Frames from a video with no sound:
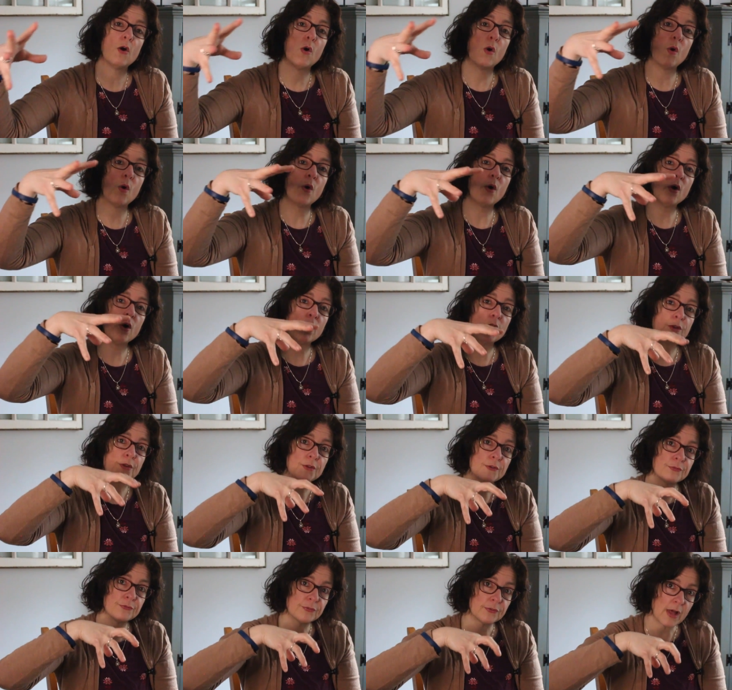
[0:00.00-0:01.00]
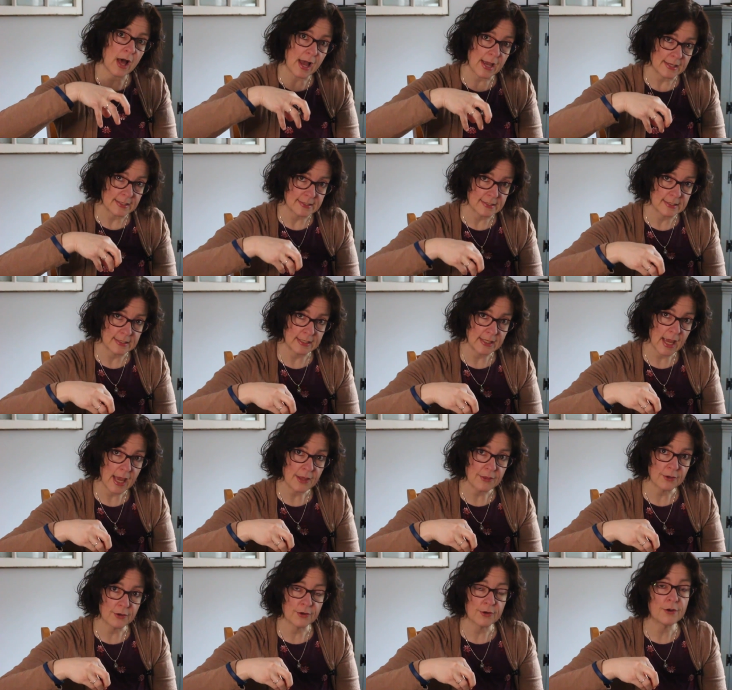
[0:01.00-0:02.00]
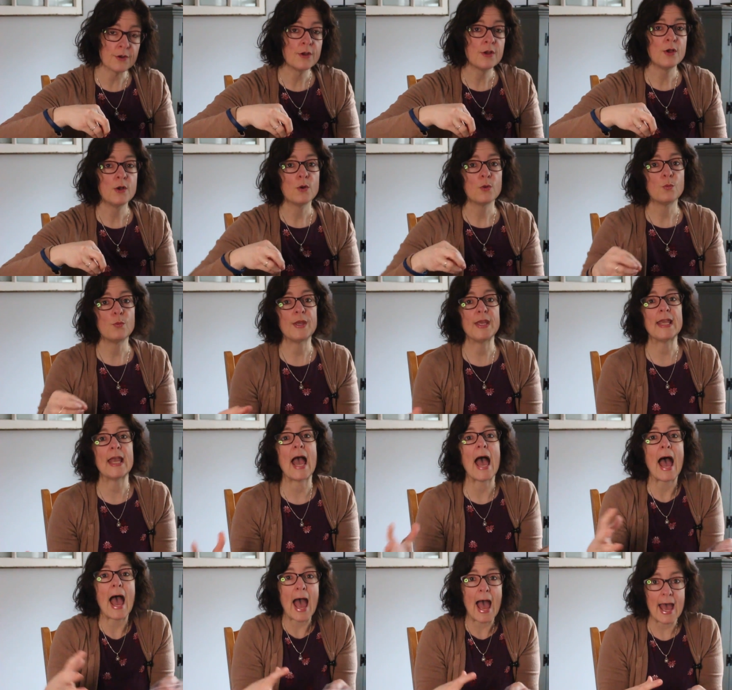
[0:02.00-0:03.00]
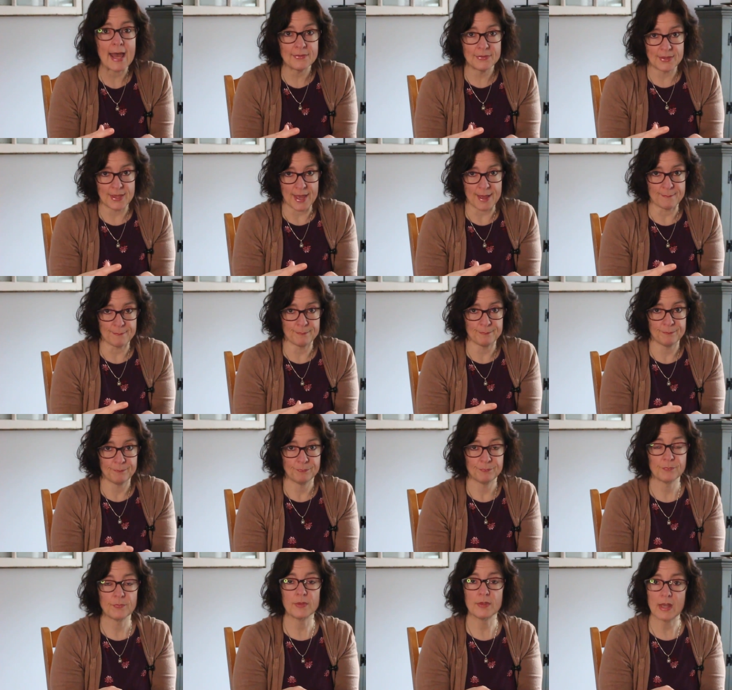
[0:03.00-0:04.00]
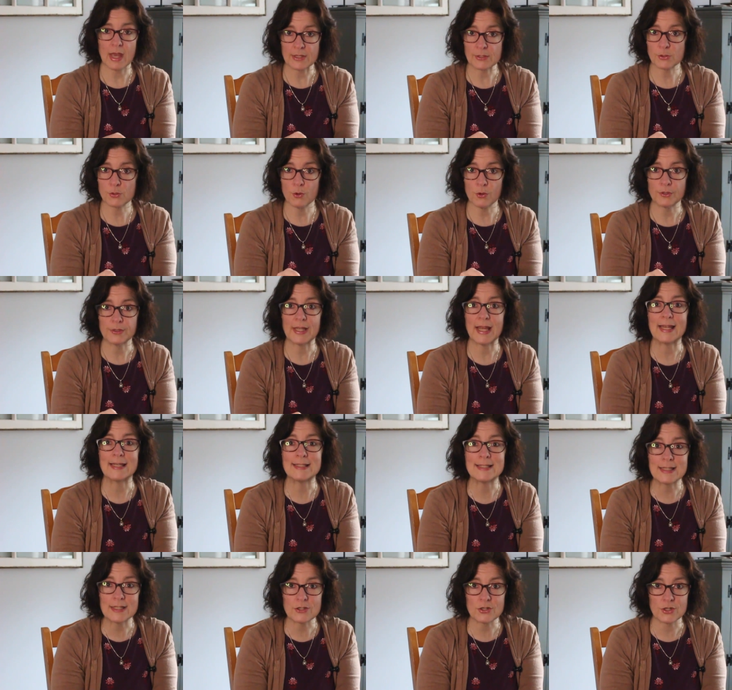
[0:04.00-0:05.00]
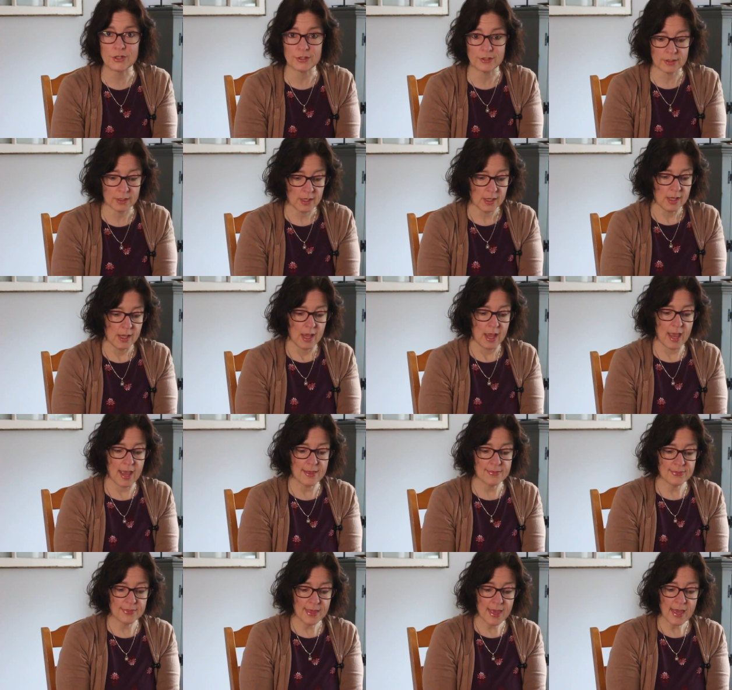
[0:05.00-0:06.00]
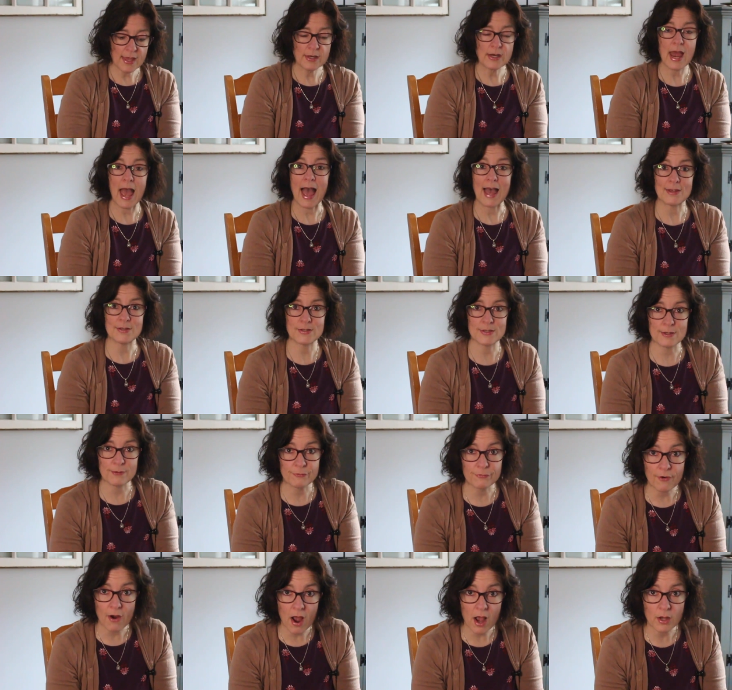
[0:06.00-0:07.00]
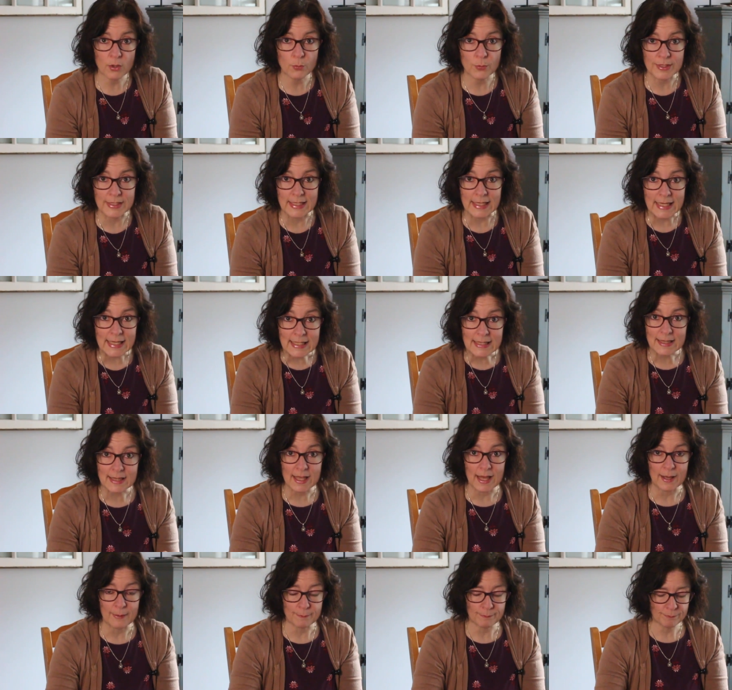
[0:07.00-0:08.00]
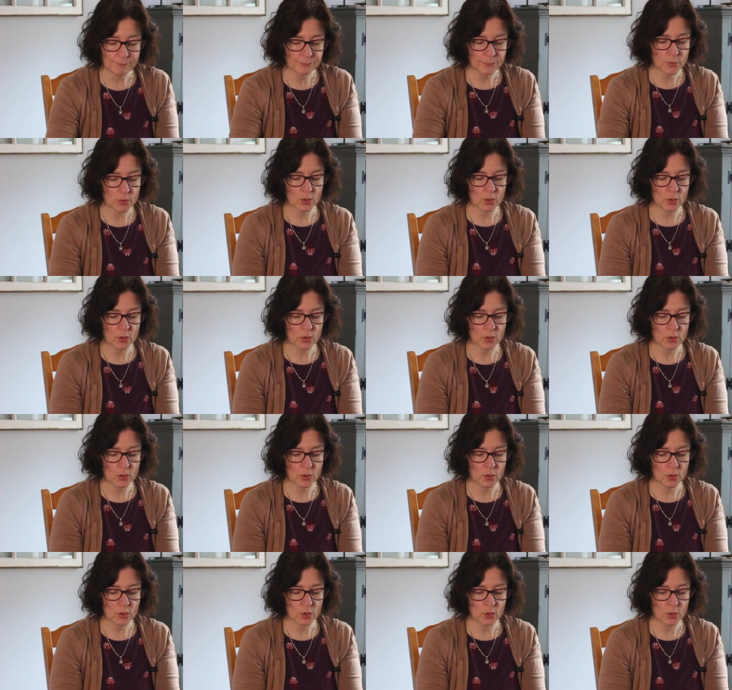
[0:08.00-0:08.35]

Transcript: all the flies together, we add them. That's called addition. And then as the frog would eat them,